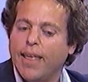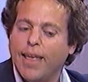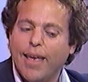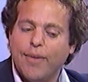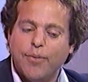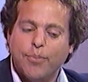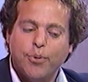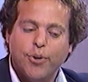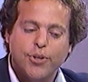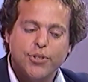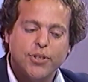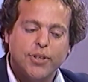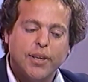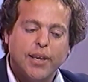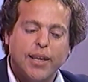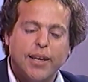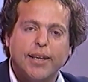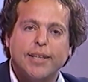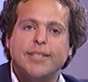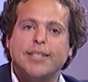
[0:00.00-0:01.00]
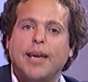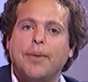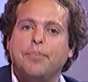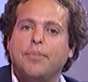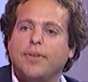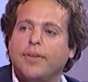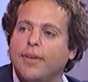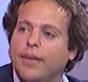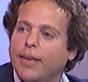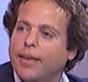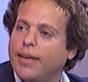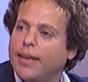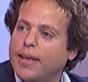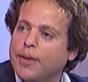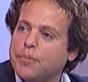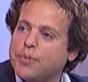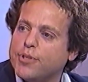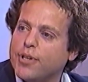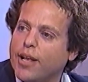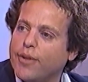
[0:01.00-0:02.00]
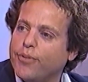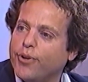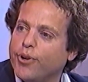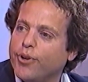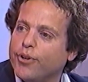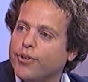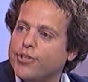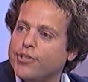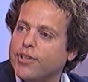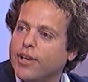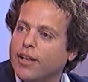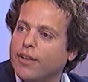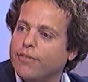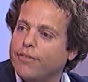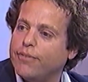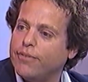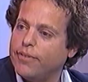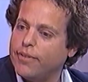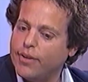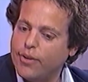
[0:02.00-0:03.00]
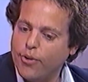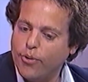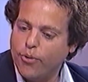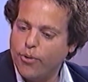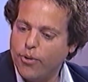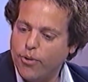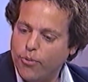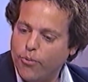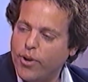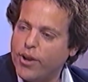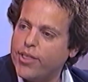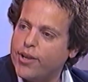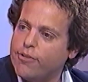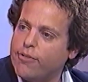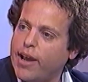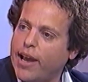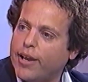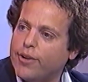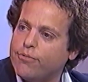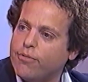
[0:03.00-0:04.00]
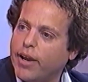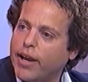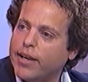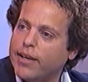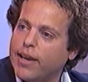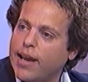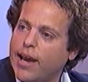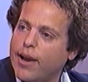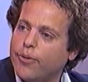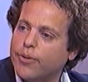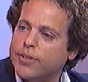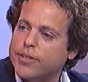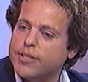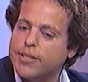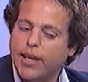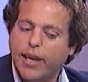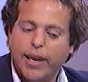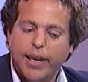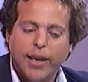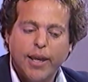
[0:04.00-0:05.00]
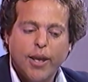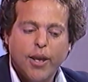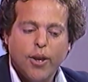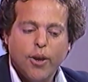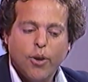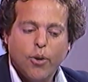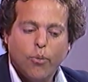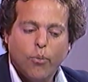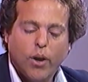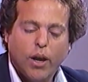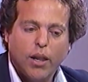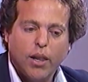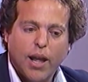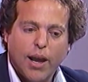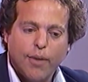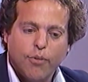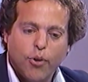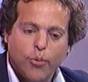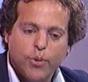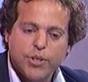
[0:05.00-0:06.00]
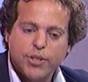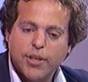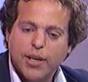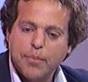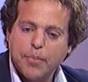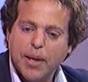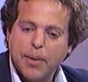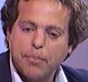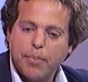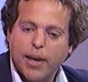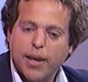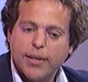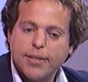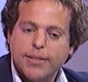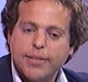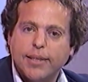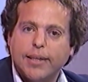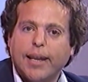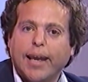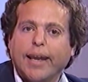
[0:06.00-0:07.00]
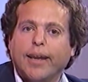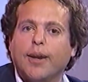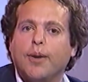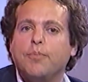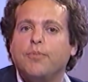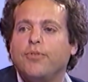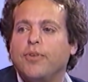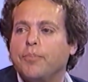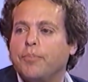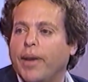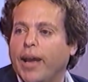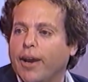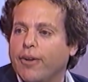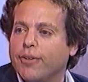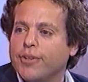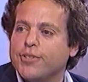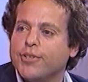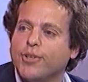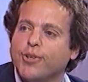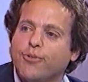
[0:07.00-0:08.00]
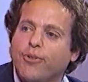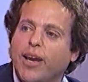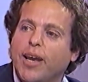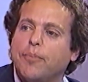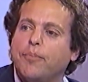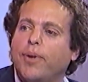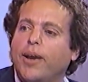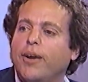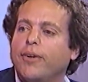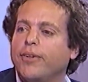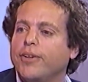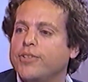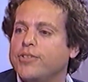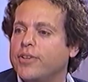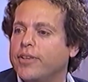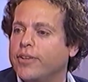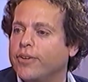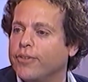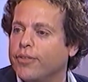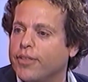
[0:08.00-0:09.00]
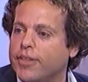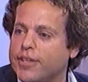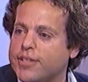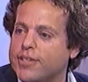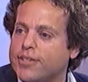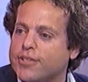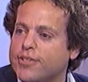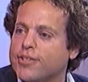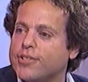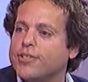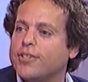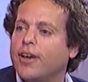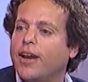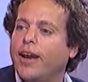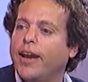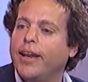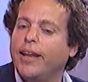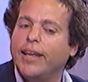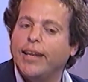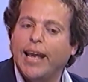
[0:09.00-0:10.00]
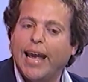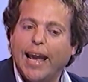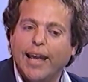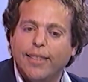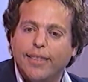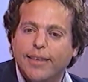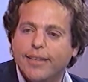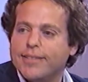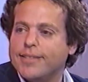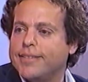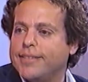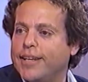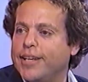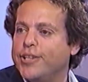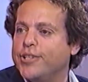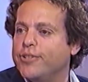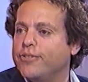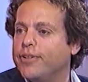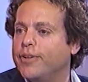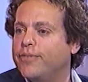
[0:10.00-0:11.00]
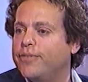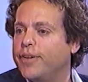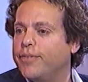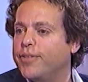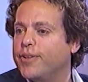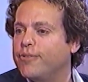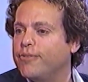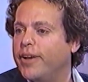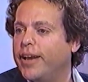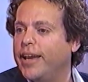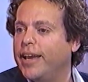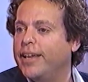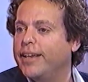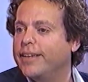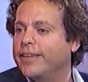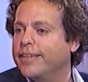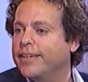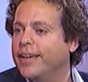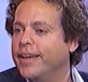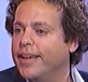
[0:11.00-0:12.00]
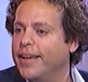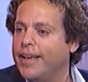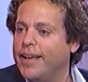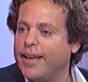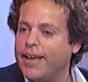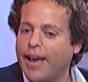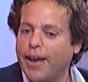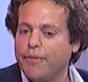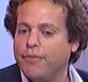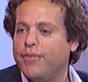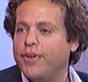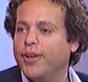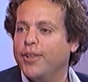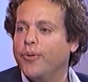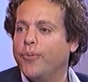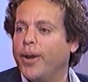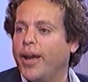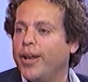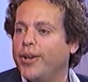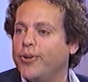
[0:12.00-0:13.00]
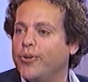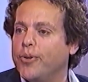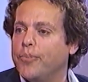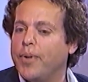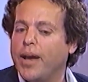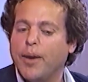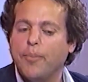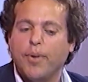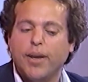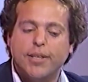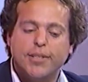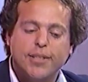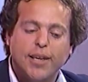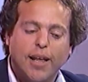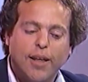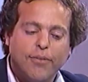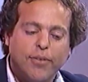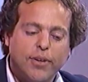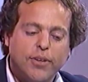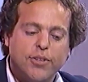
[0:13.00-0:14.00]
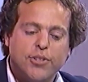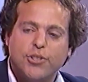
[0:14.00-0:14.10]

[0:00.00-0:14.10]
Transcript: If a person can accept himself or herself where they're at right now and say, well, I've always done my best, and I come from parents and grandparents, and they're this in society, and I had this teacher in 5th grade, and I feel the way I do about myself, and to